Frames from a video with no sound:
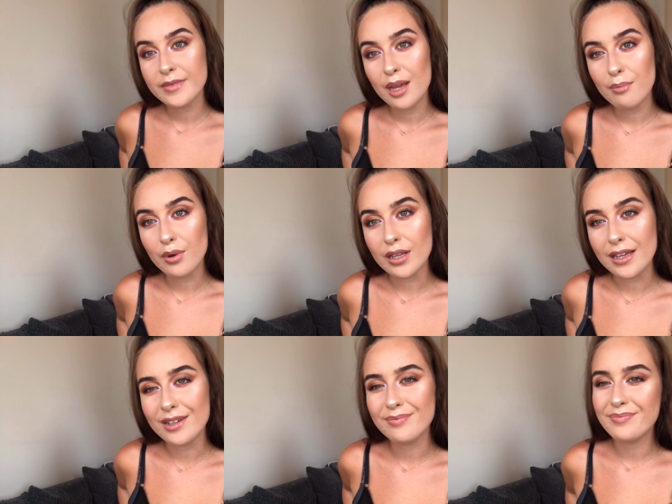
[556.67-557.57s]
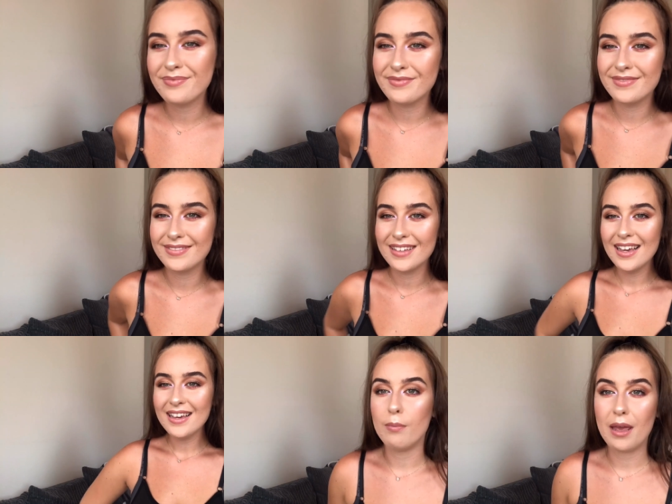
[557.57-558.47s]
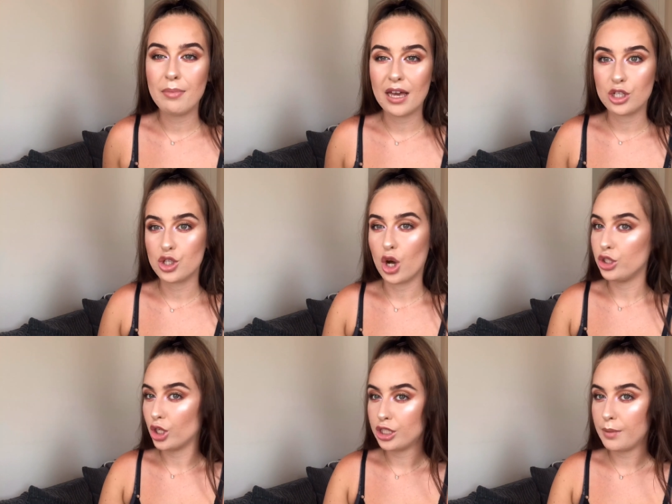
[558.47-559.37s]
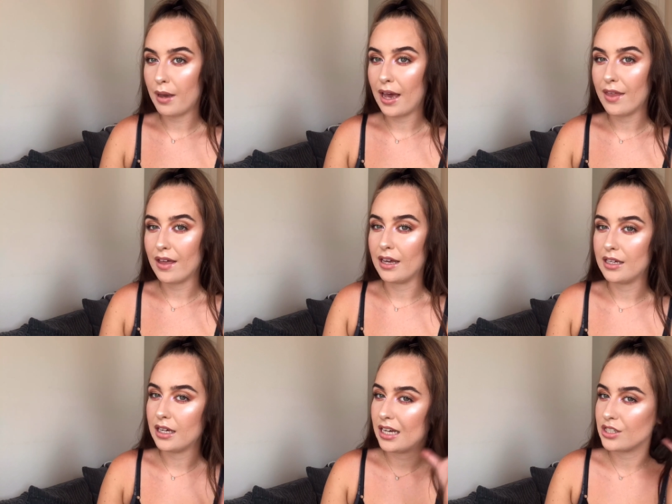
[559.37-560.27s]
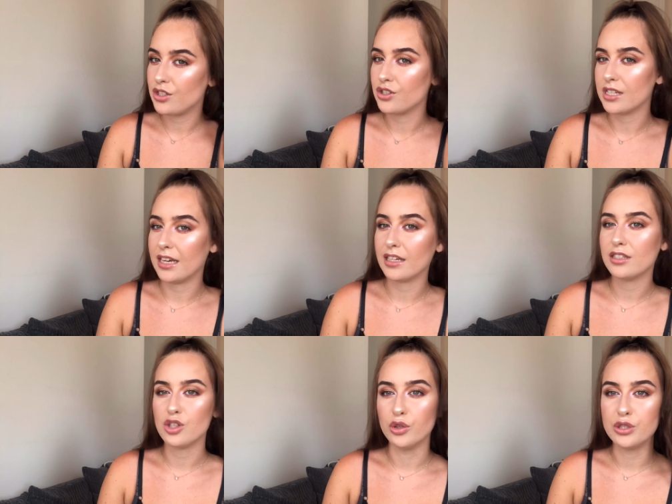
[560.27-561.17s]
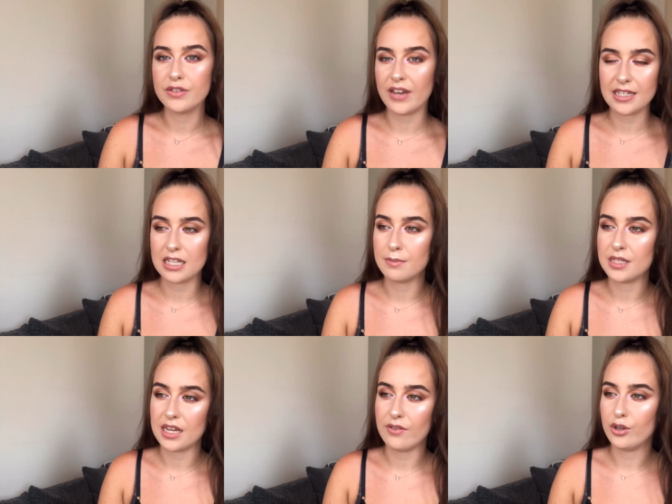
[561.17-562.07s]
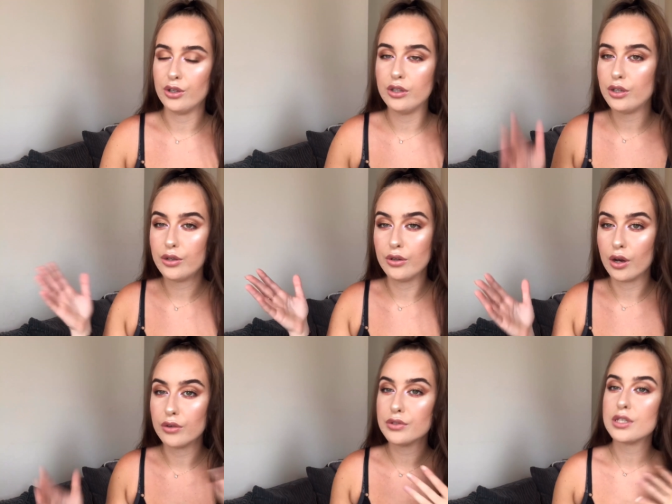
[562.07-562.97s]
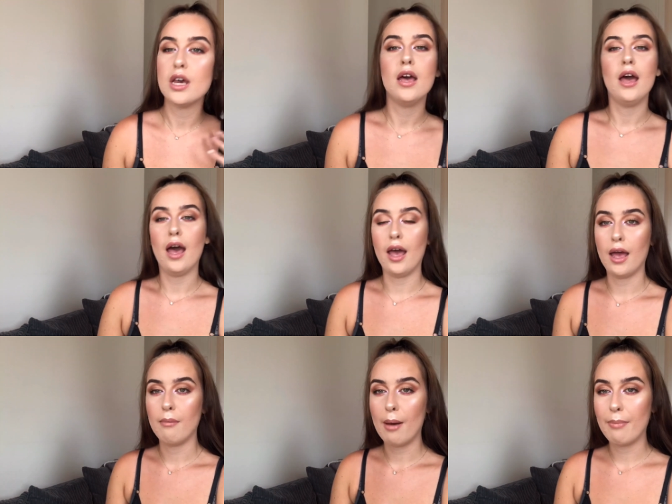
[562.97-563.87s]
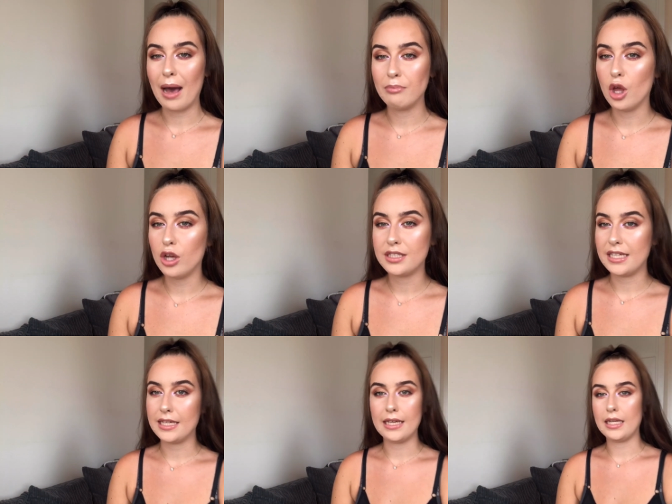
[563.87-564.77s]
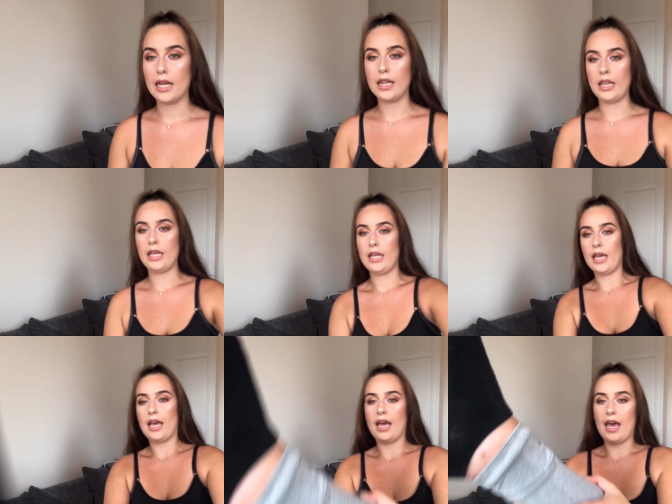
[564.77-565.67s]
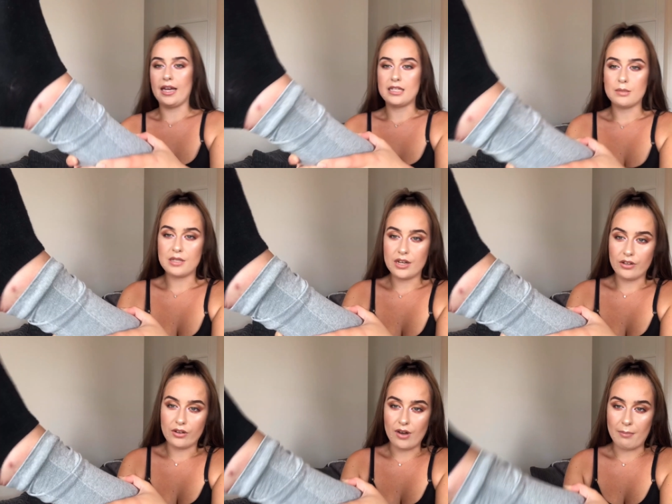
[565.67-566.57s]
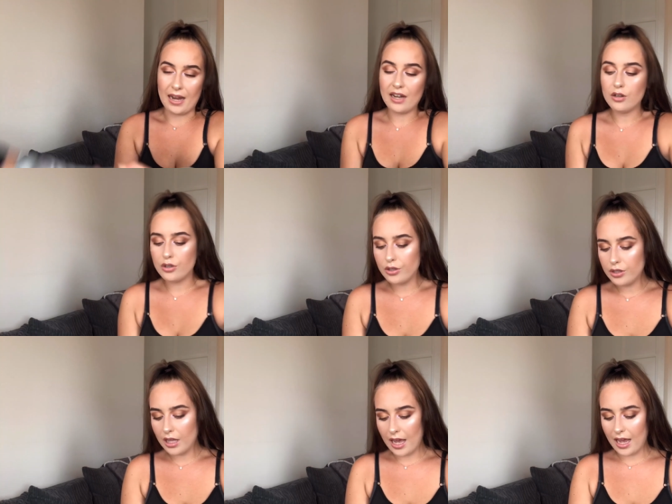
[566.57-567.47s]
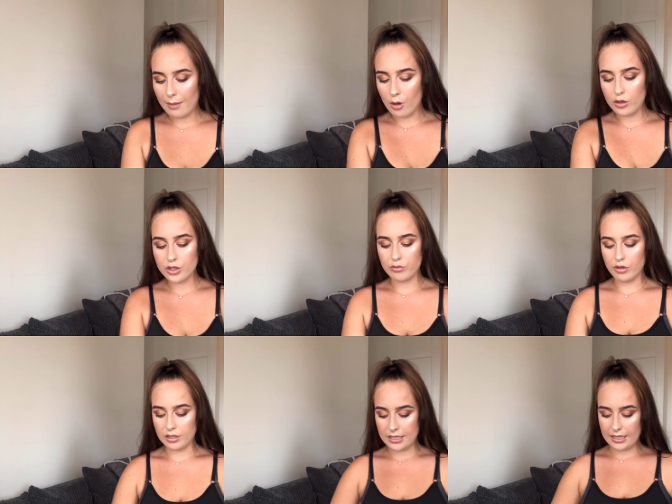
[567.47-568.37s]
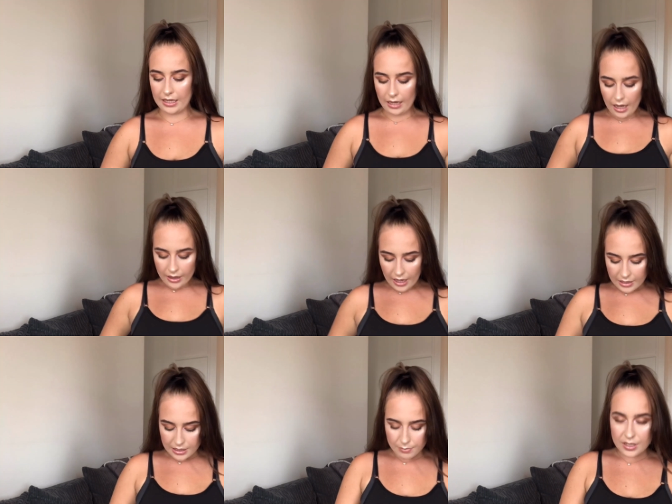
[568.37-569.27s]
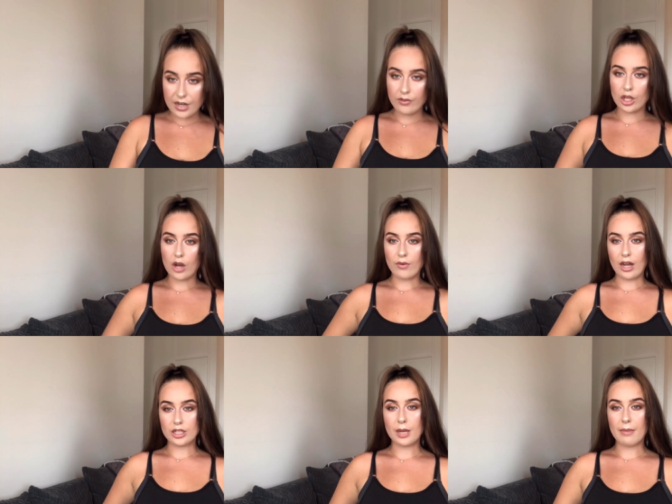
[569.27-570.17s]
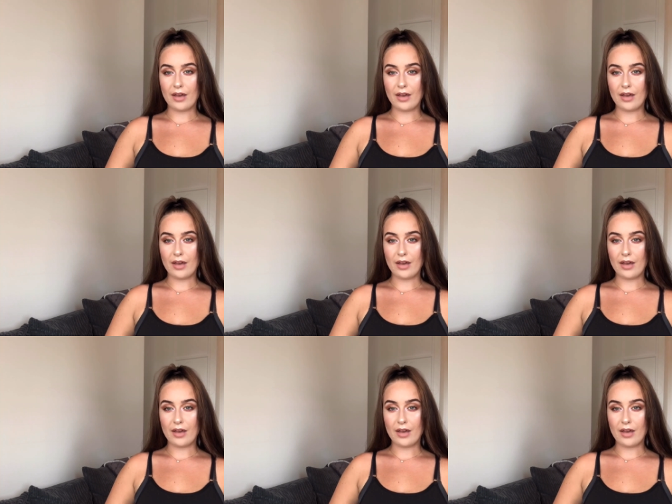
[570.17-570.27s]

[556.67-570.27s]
Brilliant. Or maybe I just got a dodgy pair that has just like tons of excess material. Who knows? But I'm not digging the excess material around my ankle. I'm also not digging the excess material around my